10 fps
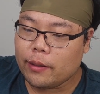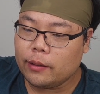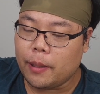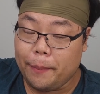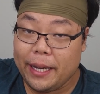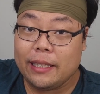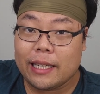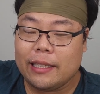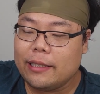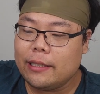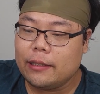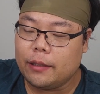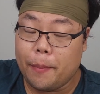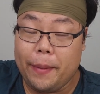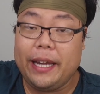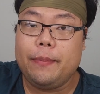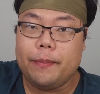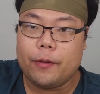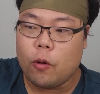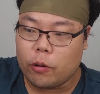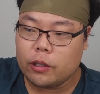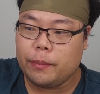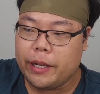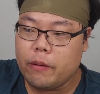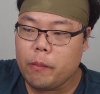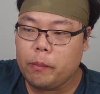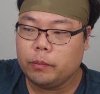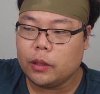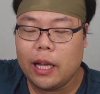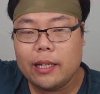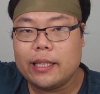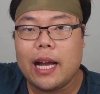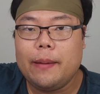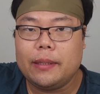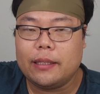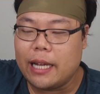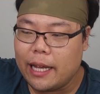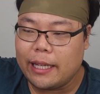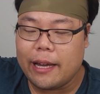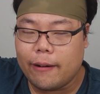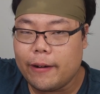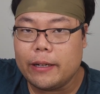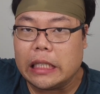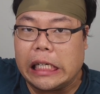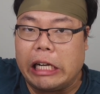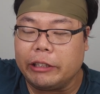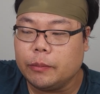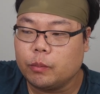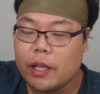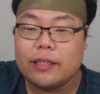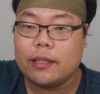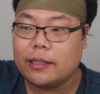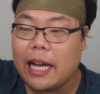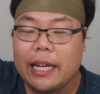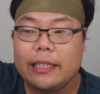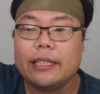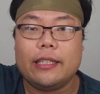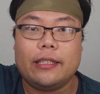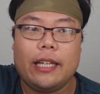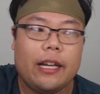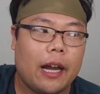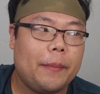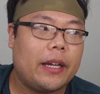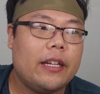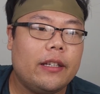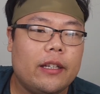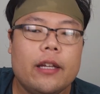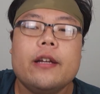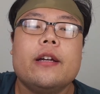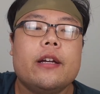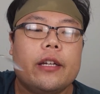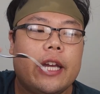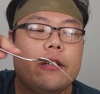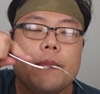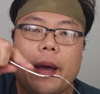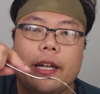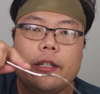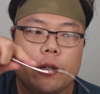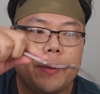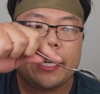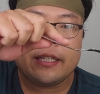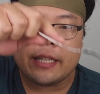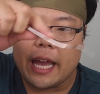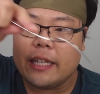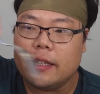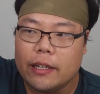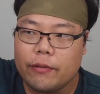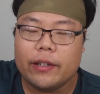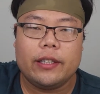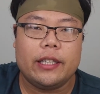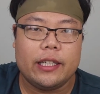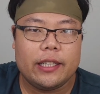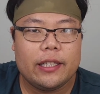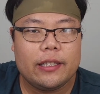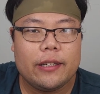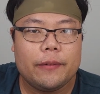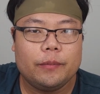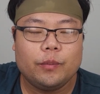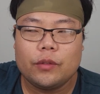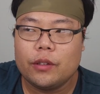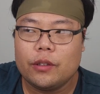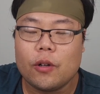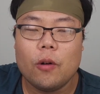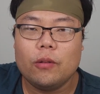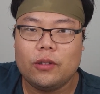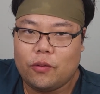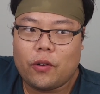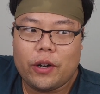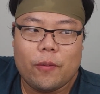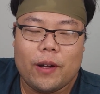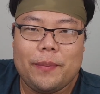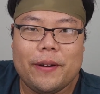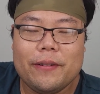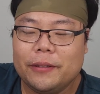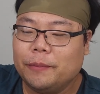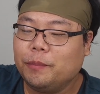the main side dish, the main course meal, a lot of times is not that hard. It's the side dishes, and I mean, can you imagine you're making 10 different dishes to go for your one meal?